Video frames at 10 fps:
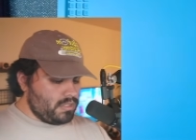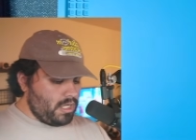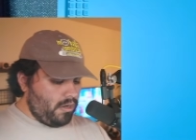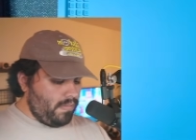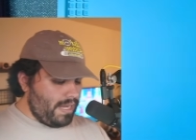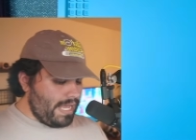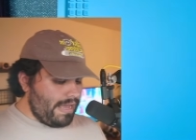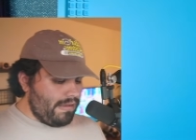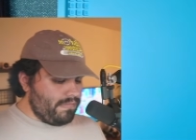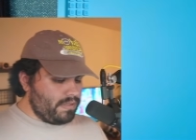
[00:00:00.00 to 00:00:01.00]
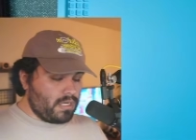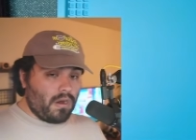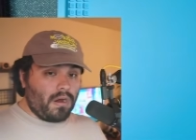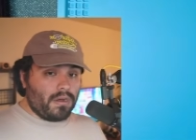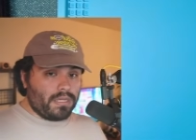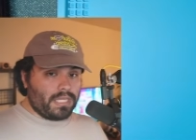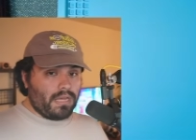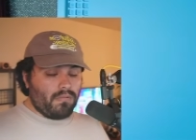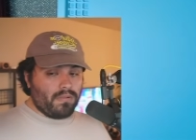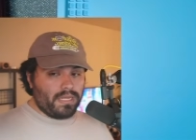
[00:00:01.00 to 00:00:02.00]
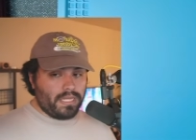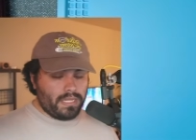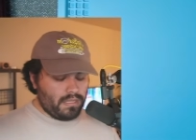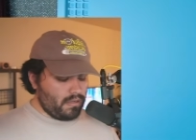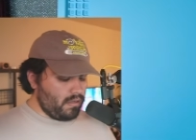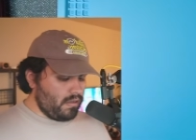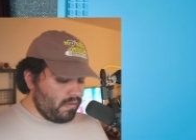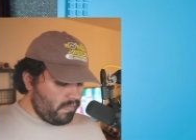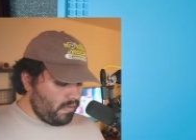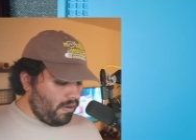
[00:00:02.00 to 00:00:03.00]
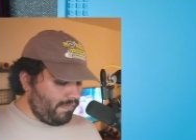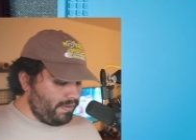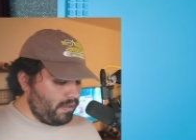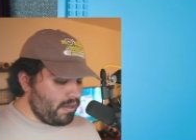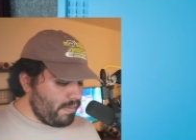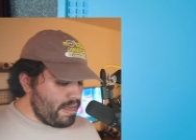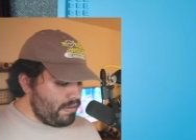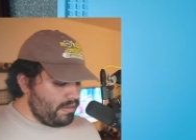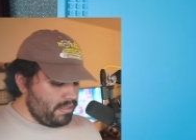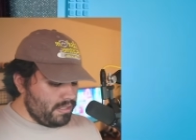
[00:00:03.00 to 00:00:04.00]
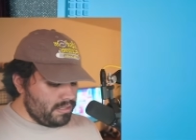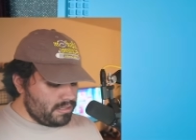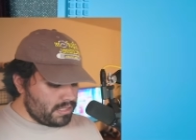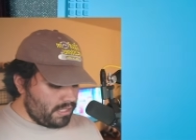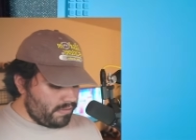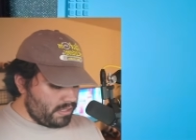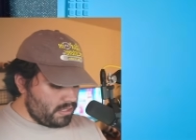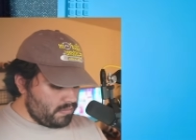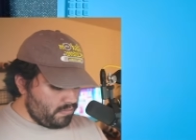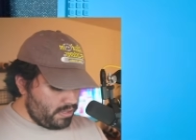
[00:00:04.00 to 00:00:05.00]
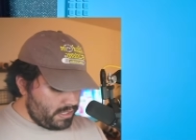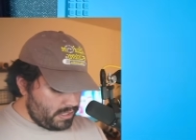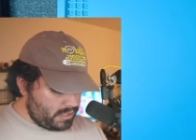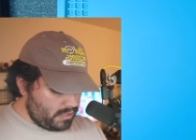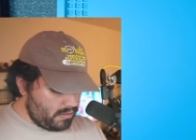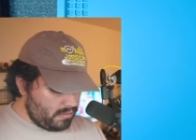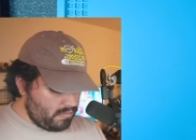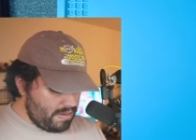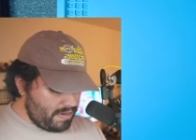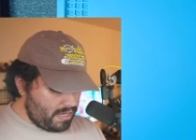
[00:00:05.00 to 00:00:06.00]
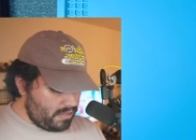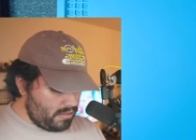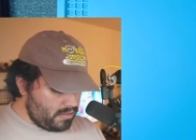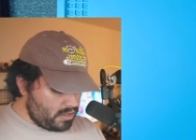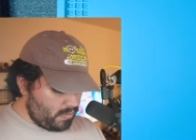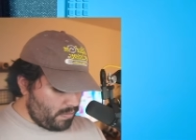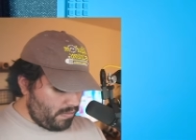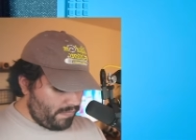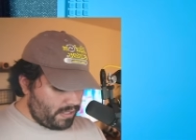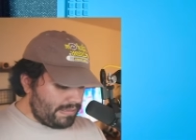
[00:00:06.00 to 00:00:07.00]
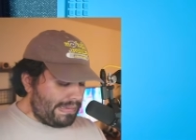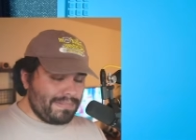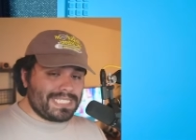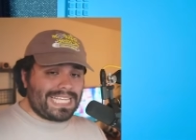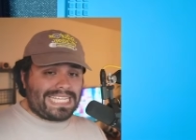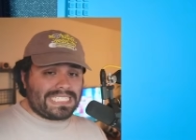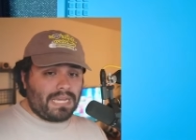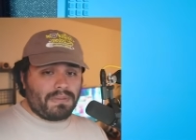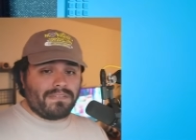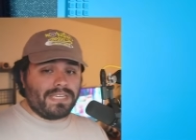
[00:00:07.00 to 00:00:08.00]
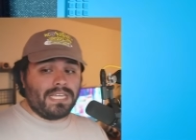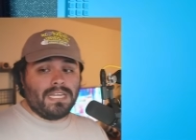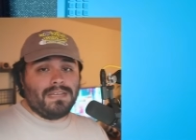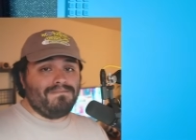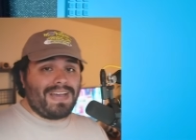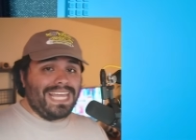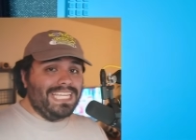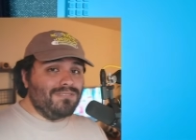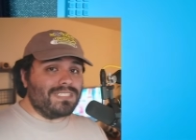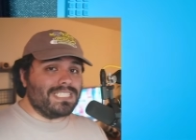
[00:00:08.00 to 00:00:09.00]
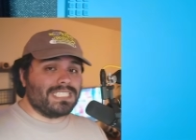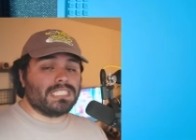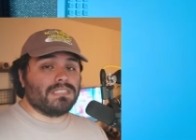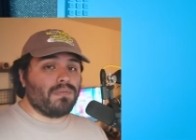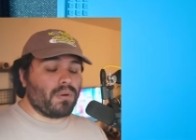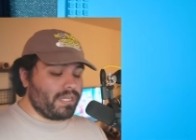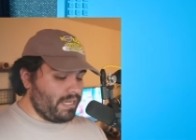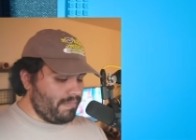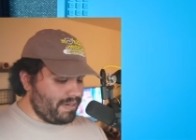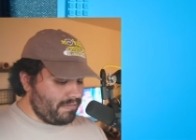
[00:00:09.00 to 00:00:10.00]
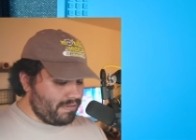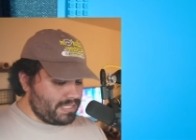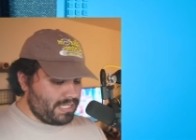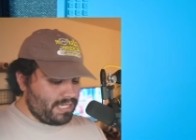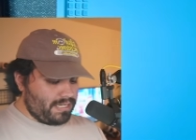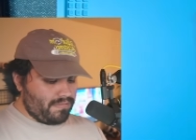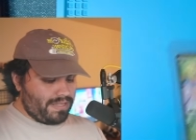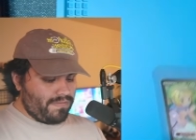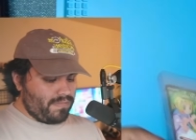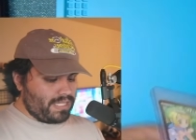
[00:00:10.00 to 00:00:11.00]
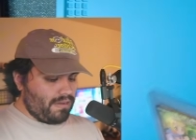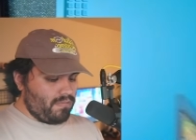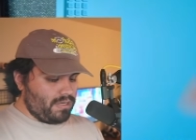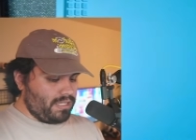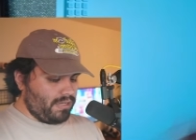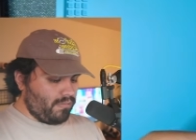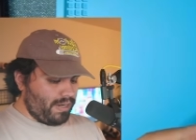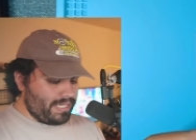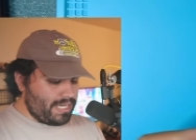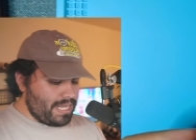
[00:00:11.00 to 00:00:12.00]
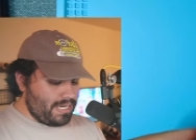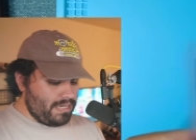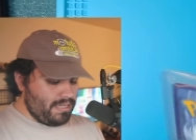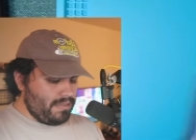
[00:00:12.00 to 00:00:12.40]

So I have the card that we all feel good about. Centering is pretty decent, maybe not super perfect, maybe slightly top heavy. I think it's within 60-40. I'm gonna risk it, even with that one little white dot.